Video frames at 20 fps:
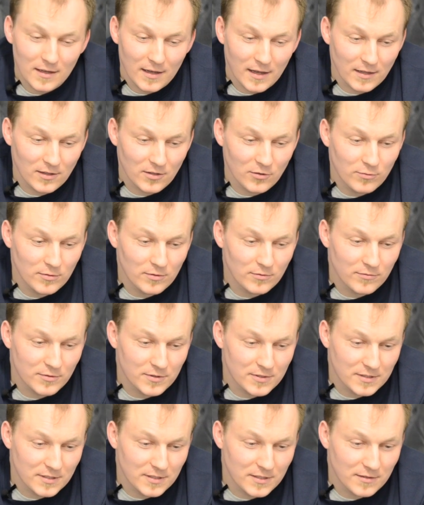and you will
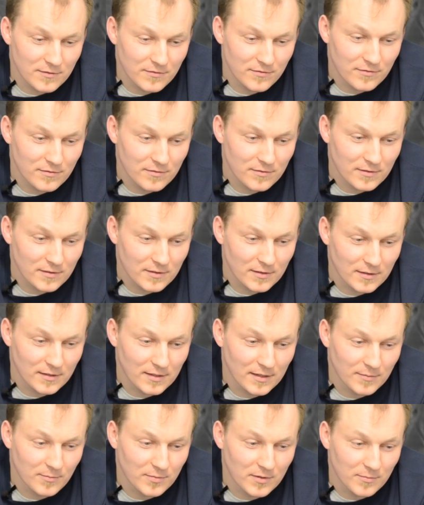receive the,